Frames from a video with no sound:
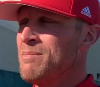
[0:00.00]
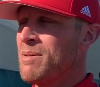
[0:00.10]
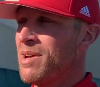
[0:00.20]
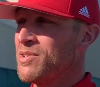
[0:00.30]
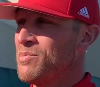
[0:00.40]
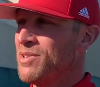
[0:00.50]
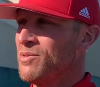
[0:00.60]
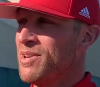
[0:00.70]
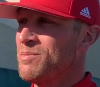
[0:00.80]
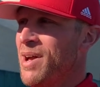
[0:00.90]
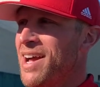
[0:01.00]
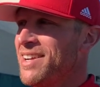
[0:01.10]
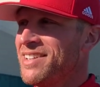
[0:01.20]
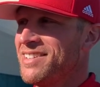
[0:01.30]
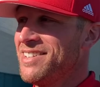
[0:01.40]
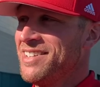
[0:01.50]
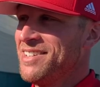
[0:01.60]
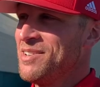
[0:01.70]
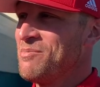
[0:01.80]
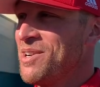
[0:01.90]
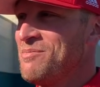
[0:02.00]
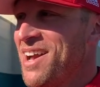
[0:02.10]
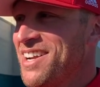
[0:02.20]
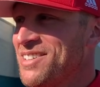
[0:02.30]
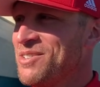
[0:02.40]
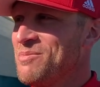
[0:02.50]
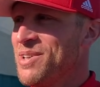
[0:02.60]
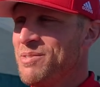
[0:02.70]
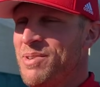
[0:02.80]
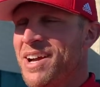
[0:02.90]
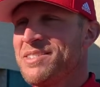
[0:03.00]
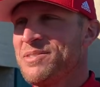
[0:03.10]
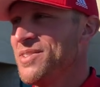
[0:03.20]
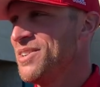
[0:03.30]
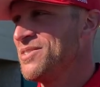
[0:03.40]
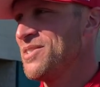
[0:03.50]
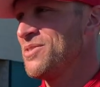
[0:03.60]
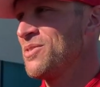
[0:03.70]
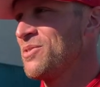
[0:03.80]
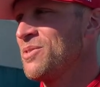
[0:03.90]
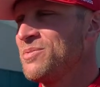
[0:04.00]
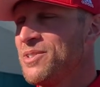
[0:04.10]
maybe I should bring the Reds back and bring back a little bit of positive energy to the group.